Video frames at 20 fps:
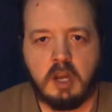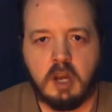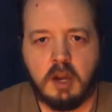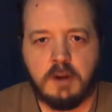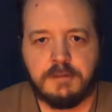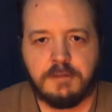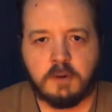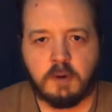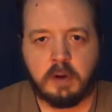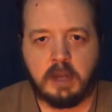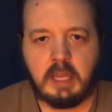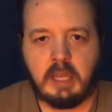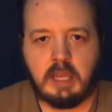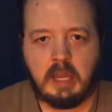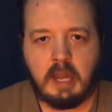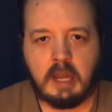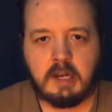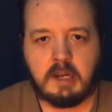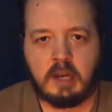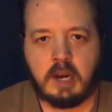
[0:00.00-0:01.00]
for he
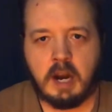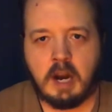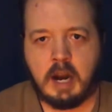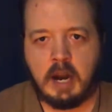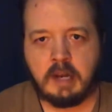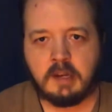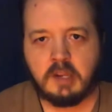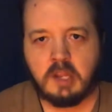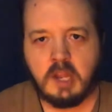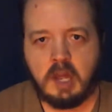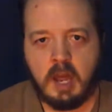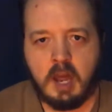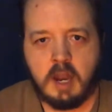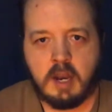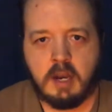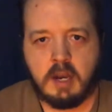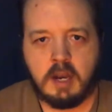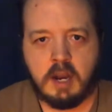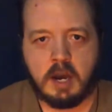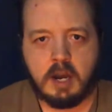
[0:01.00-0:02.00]
had caught
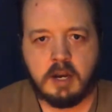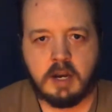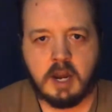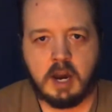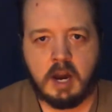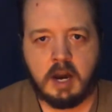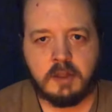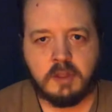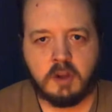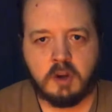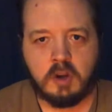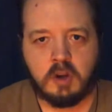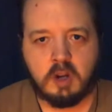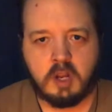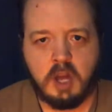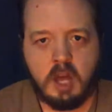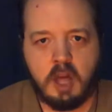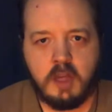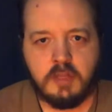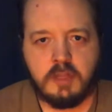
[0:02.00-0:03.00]
none other
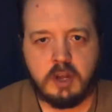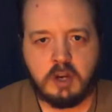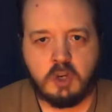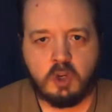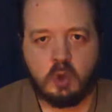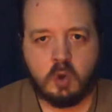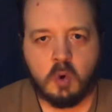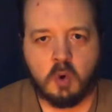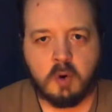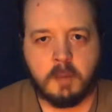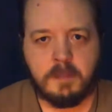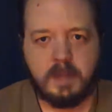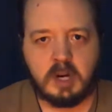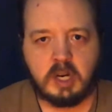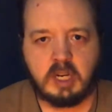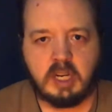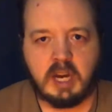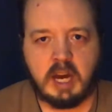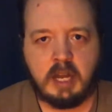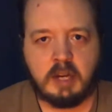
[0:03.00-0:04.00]
than
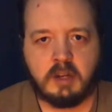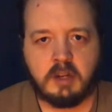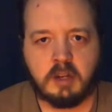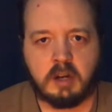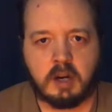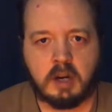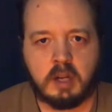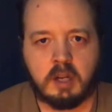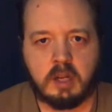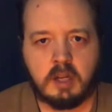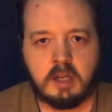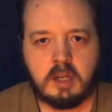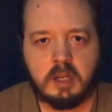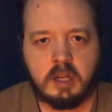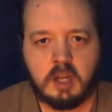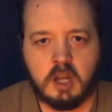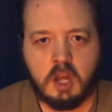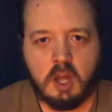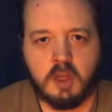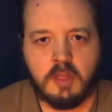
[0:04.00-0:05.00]
Jormungandr,
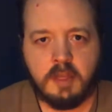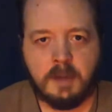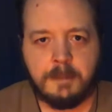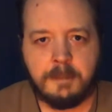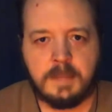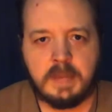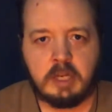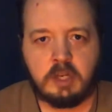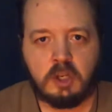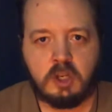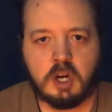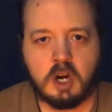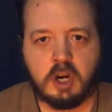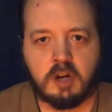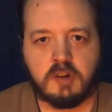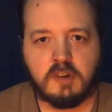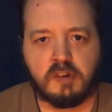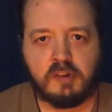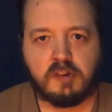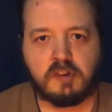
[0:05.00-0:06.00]
the
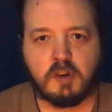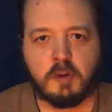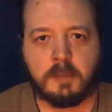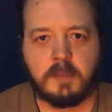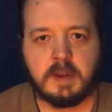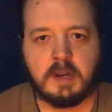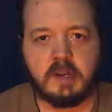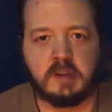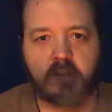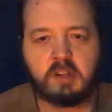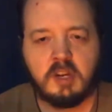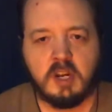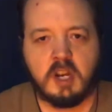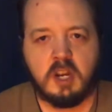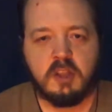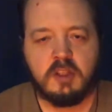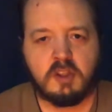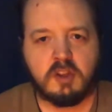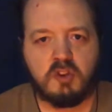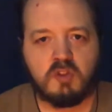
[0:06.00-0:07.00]
Midgard serpent,
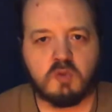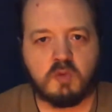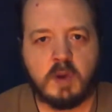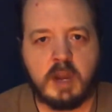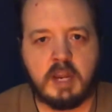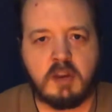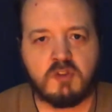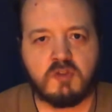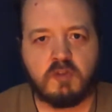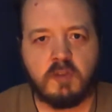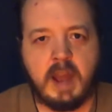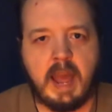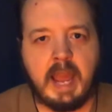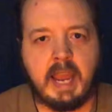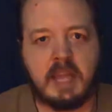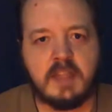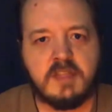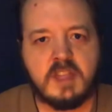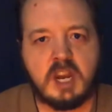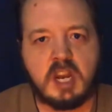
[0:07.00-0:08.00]
the great
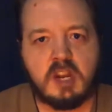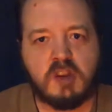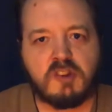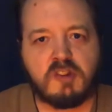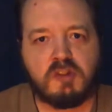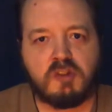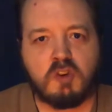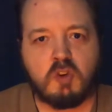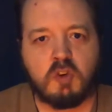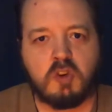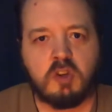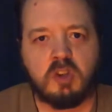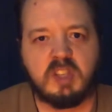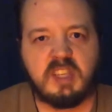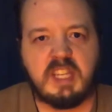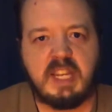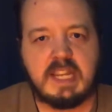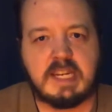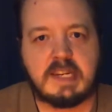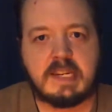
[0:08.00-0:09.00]
dragon that encircled
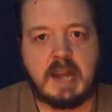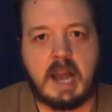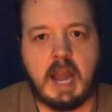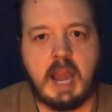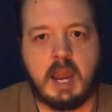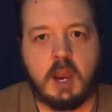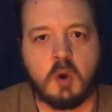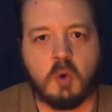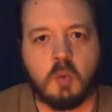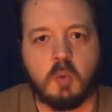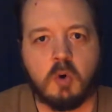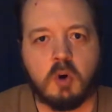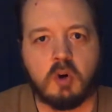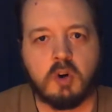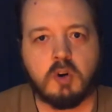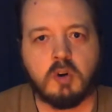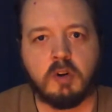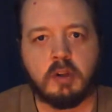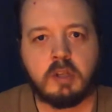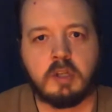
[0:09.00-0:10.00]
the entire
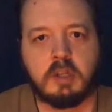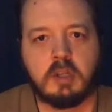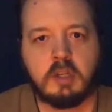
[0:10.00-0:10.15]
world.